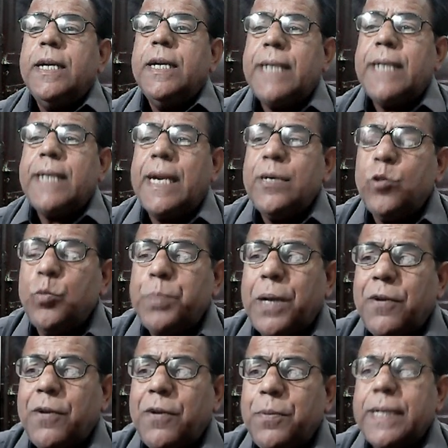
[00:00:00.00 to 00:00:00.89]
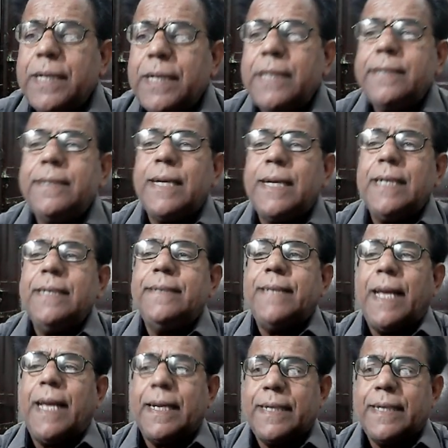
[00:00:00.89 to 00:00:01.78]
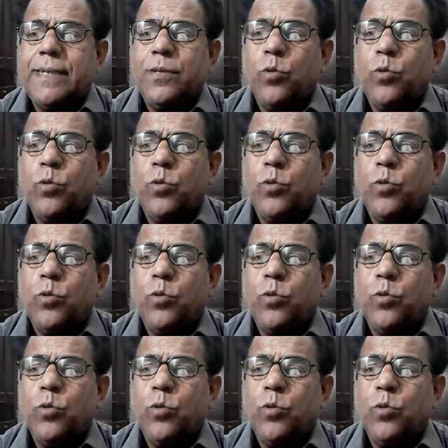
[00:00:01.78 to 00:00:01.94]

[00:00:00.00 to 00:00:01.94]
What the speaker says: 10 to power minus 9 second.